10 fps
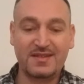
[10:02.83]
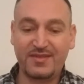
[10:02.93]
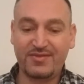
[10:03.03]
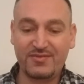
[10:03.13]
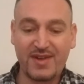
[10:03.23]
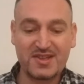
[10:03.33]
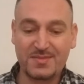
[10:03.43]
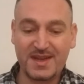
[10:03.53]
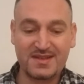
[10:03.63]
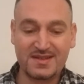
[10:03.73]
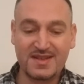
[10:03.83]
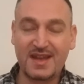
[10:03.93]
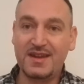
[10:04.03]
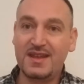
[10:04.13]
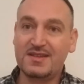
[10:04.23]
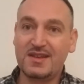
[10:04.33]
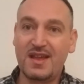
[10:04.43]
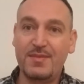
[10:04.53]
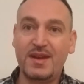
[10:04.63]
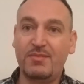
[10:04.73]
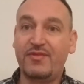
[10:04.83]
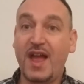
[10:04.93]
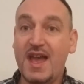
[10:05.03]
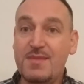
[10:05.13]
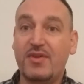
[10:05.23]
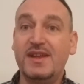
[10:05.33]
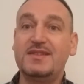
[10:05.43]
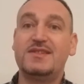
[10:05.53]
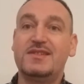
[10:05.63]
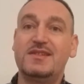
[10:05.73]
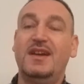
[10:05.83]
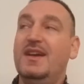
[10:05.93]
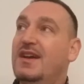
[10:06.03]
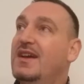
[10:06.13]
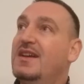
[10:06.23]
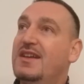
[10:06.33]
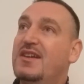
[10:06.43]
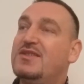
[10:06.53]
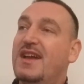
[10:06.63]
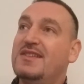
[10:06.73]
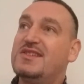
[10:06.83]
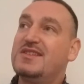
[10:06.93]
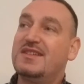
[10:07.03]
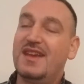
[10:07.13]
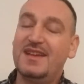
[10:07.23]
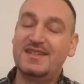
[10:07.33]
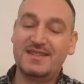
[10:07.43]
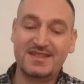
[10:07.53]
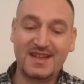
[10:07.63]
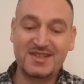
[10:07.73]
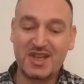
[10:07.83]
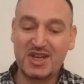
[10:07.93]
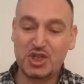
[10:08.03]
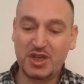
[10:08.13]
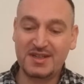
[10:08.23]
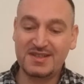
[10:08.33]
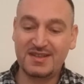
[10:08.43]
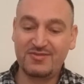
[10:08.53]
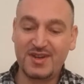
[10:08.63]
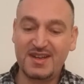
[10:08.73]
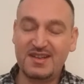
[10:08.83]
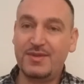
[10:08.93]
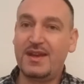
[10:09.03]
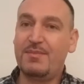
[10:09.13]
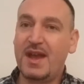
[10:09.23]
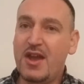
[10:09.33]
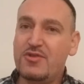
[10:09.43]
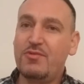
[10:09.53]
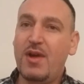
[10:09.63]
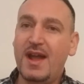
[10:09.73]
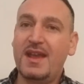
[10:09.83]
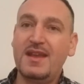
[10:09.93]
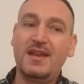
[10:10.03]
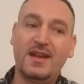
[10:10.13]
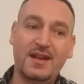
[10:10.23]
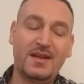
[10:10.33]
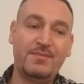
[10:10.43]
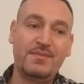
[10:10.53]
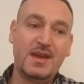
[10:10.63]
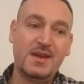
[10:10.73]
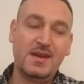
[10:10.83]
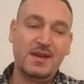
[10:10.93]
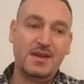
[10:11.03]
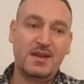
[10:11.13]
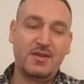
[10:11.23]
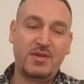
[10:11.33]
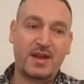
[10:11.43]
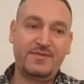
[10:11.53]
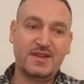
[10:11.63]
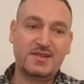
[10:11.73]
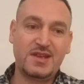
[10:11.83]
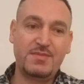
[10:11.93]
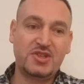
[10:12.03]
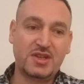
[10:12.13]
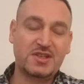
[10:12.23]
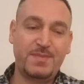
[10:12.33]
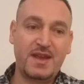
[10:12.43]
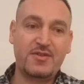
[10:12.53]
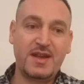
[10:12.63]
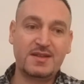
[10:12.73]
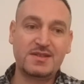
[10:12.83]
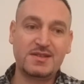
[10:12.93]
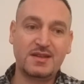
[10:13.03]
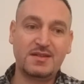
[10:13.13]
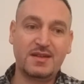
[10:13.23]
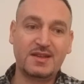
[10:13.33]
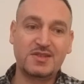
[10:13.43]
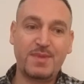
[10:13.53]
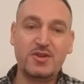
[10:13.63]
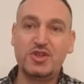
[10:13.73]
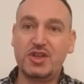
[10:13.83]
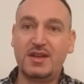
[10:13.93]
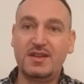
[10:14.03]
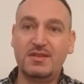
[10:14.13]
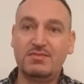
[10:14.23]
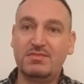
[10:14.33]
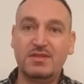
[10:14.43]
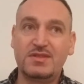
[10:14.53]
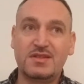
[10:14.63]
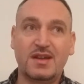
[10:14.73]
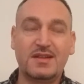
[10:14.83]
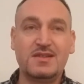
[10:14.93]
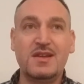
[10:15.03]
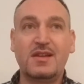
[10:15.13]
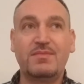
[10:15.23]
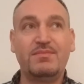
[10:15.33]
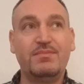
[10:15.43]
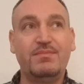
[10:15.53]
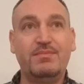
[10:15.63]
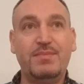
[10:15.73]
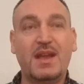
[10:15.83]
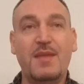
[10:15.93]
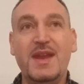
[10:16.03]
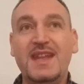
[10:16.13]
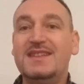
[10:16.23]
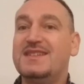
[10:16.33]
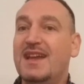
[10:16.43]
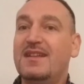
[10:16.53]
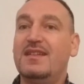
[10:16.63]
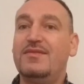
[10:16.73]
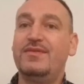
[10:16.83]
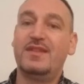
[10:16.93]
different recipes and techniques and coming up with hybrids, you know, taste sensations, and really doing it my own way. You know, after so much experience and exposure, you start to become an instinctive